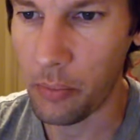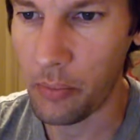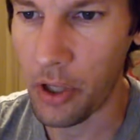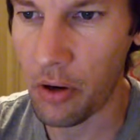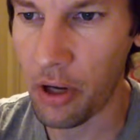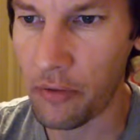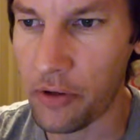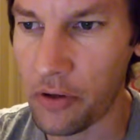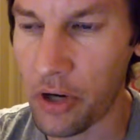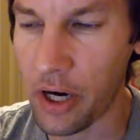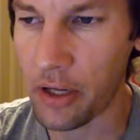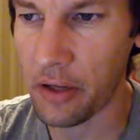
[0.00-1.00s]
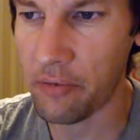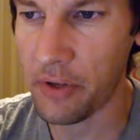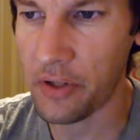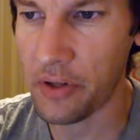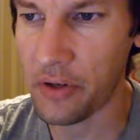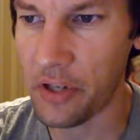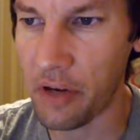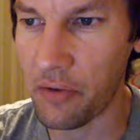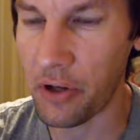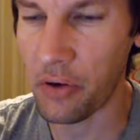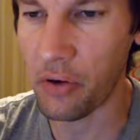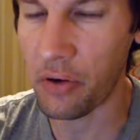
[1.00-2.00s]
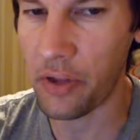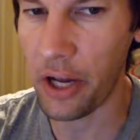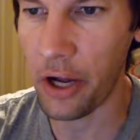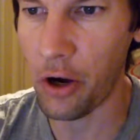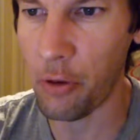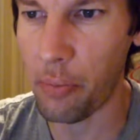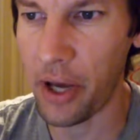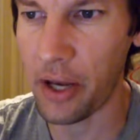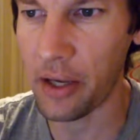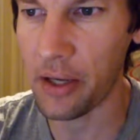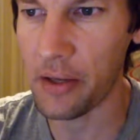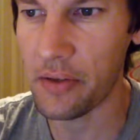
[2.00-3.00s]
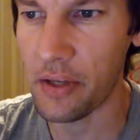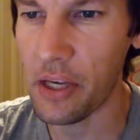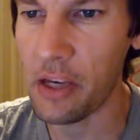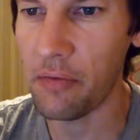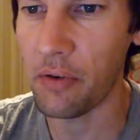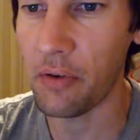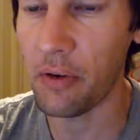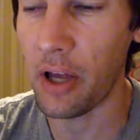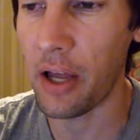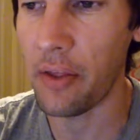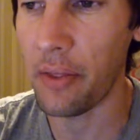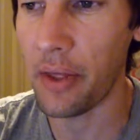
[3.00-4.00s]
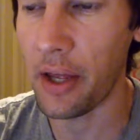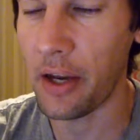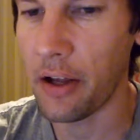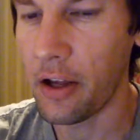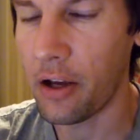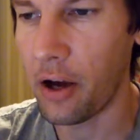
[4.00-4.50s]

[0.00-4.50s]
You don't have to try to convince your 7-year-old that OPEC is evil and that